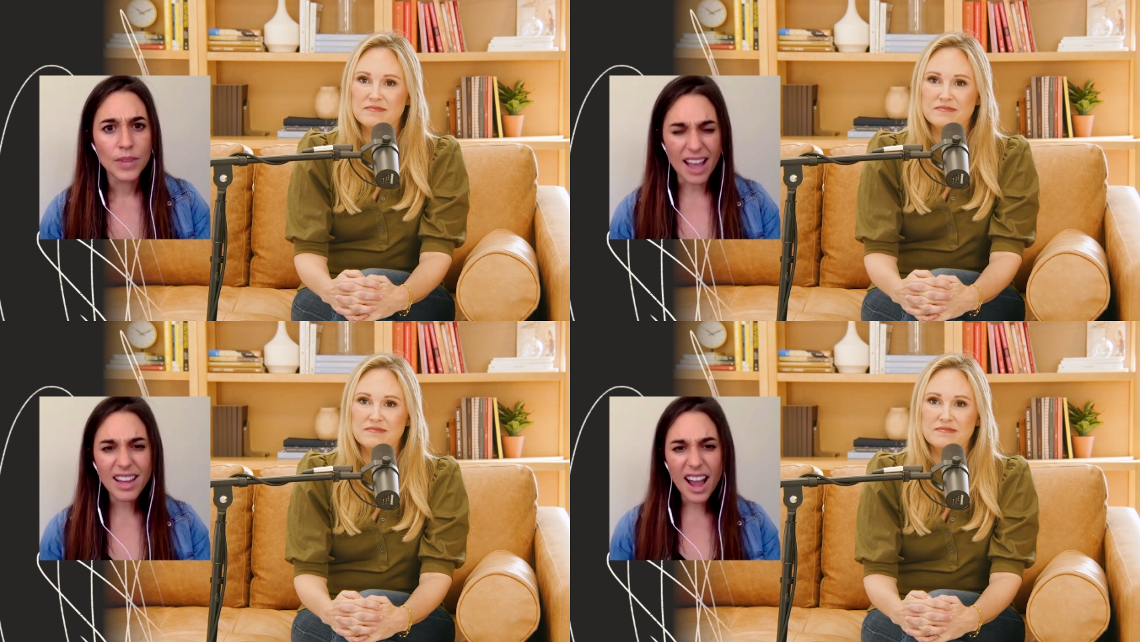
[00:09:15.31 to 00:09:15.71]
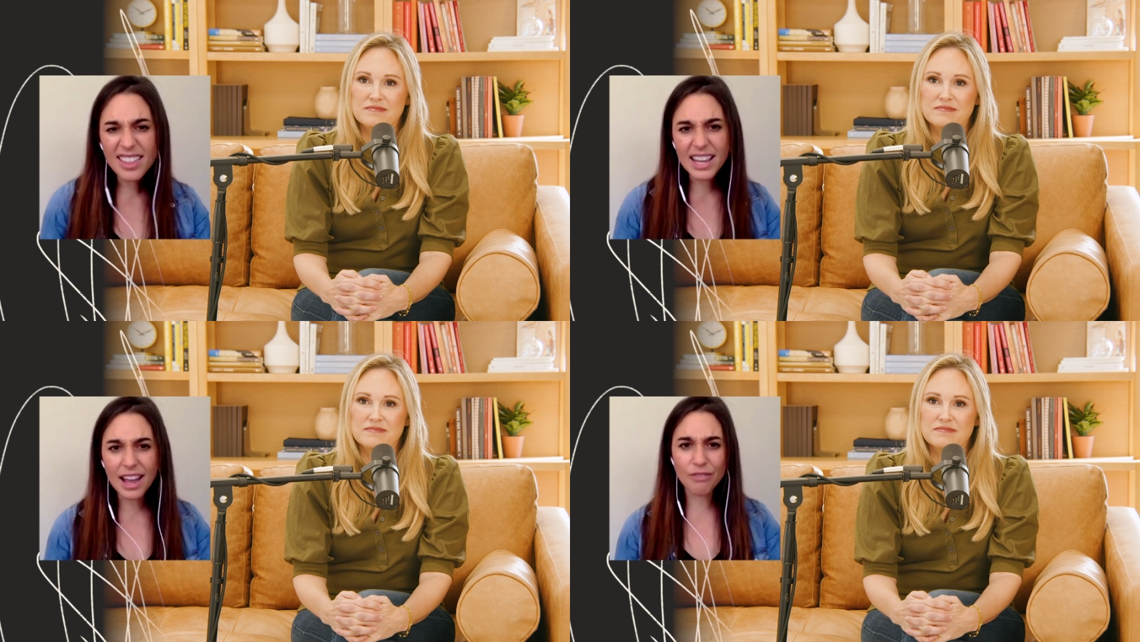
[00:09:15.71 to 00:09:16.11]
Speaker 1: I, I
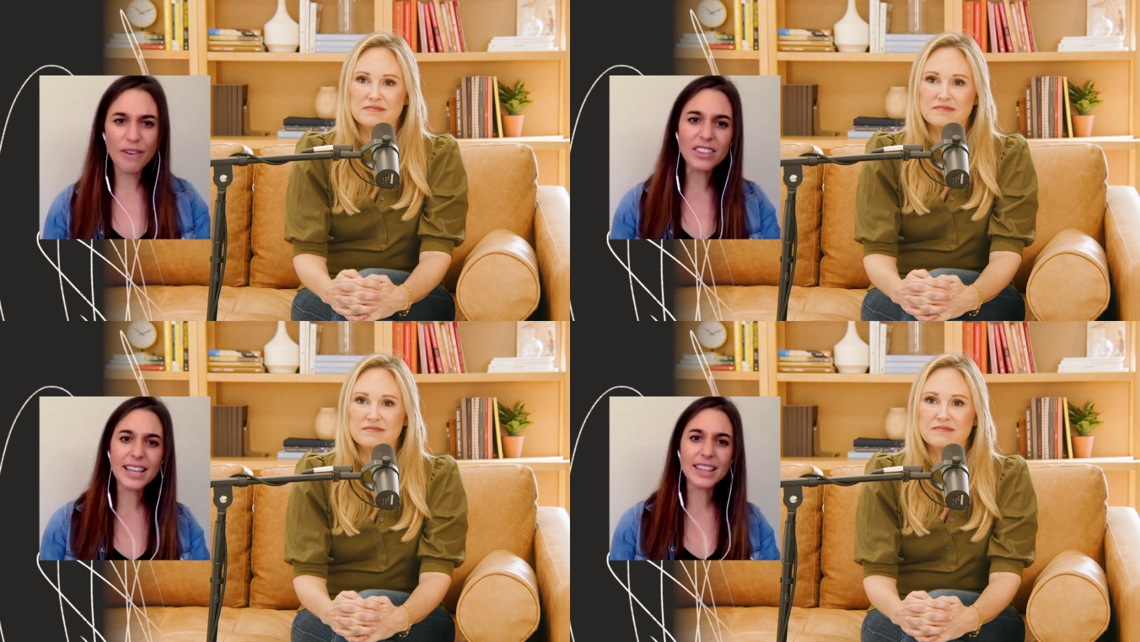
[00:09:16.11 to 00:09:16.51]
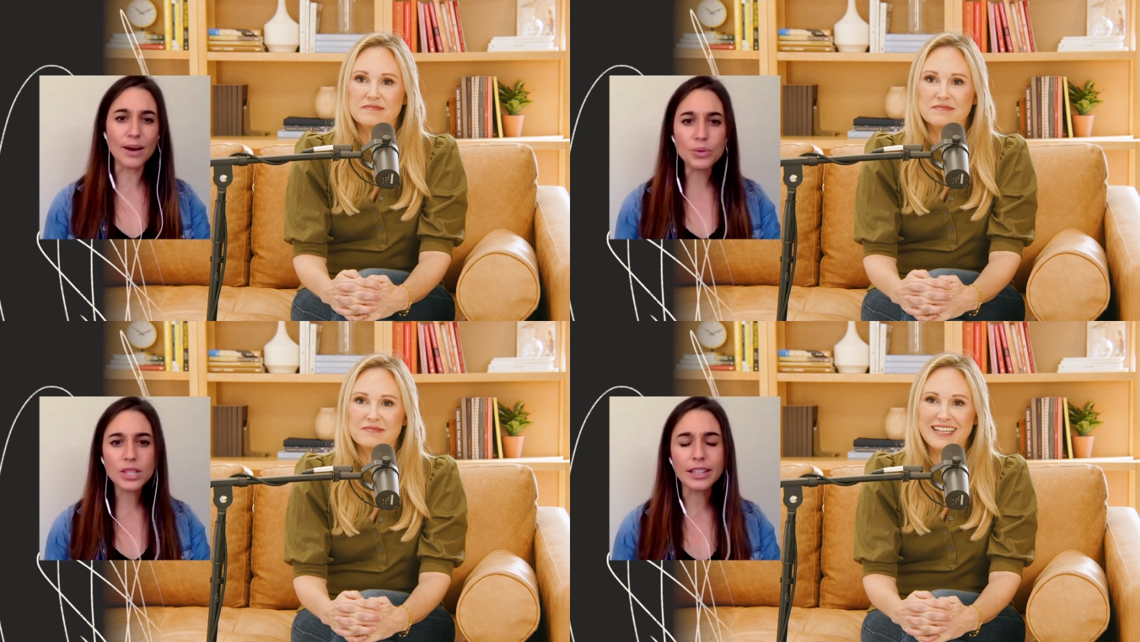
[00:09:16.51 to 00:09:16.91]
think I felt like
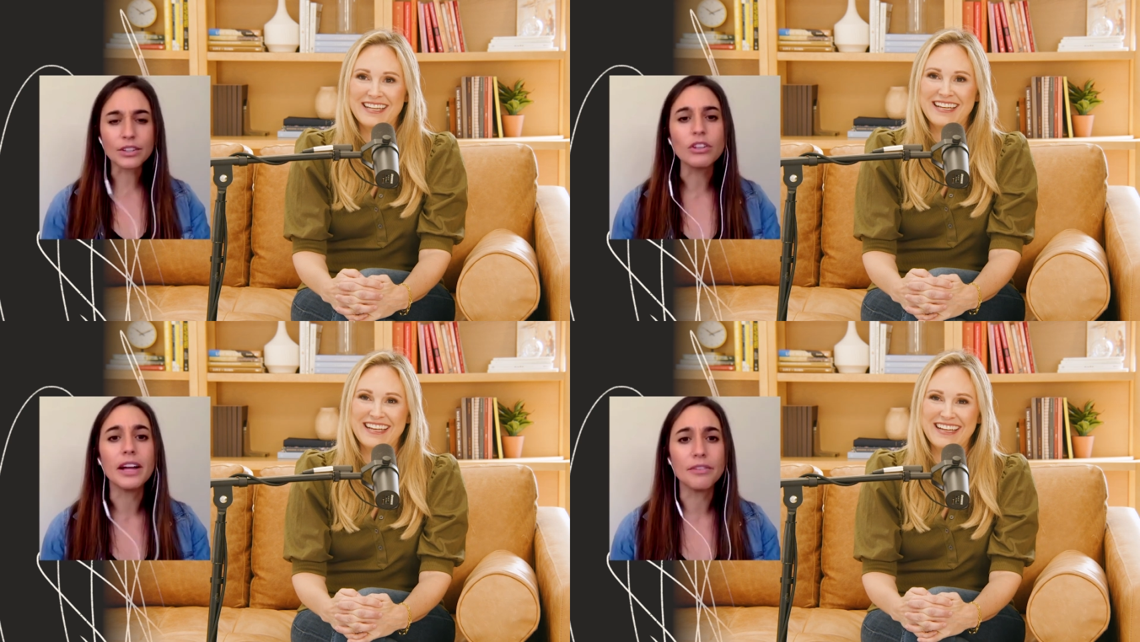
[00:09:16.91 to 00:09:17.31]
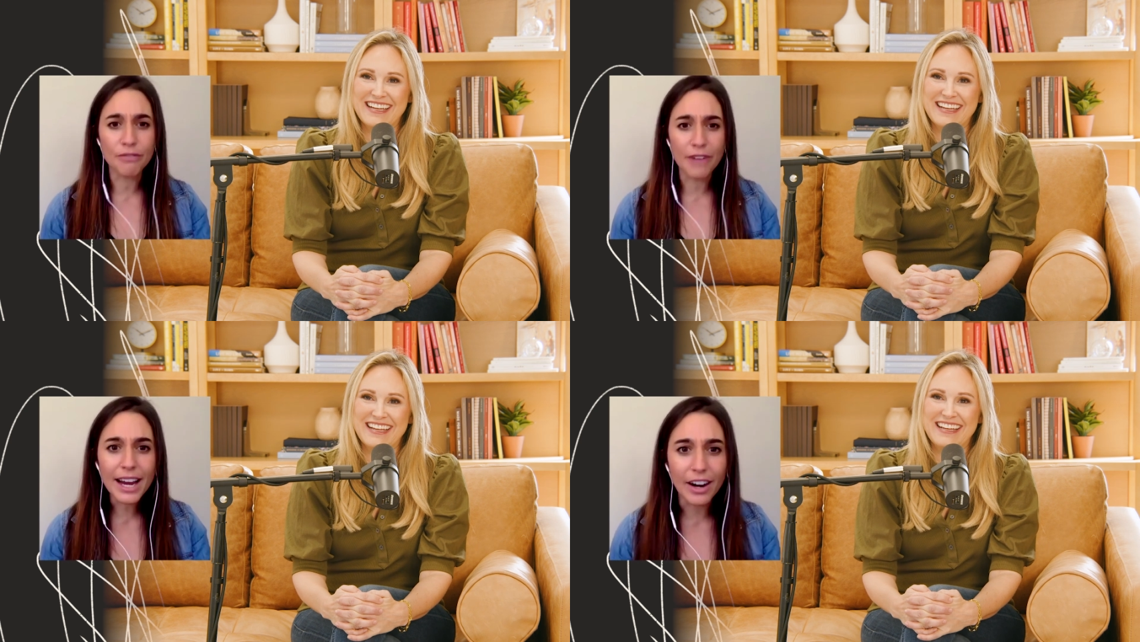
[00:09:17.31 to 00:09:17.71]
that was a little
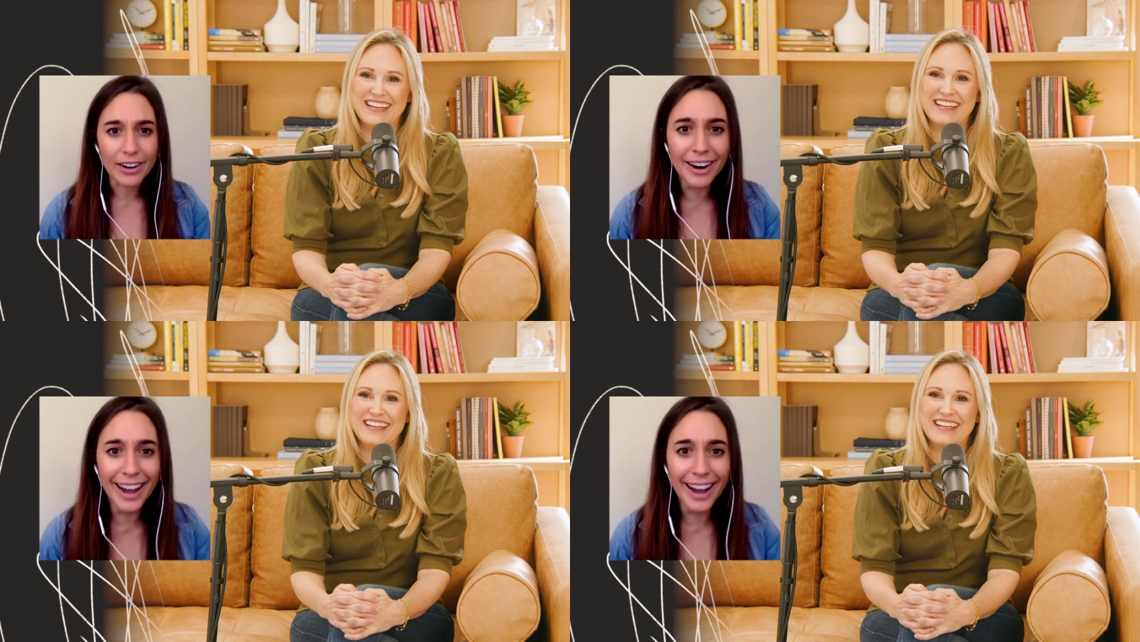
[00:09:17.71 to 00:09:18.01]
unfair.